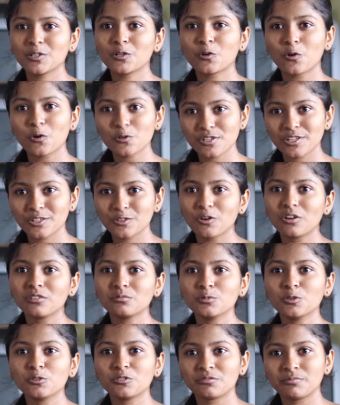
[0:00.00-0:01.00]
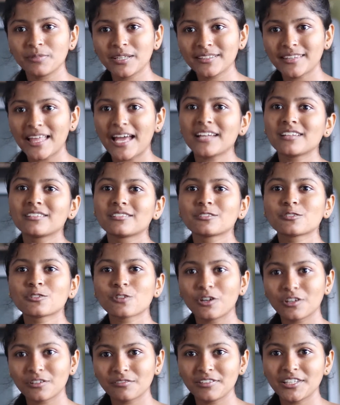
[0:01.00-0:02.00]
grows into a movement that
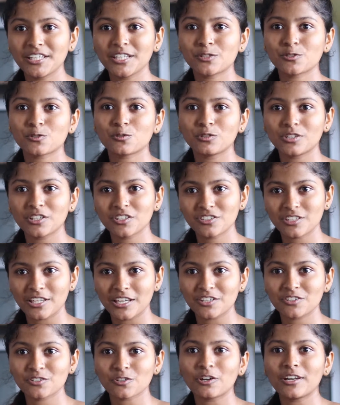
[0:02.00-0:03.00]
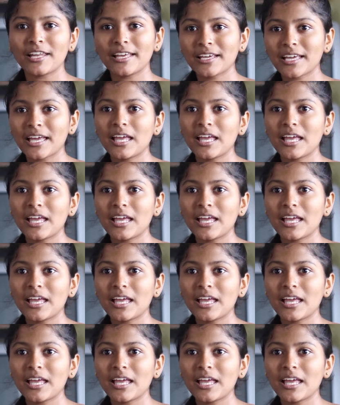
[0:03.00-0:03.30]
sort of leads to the change, or like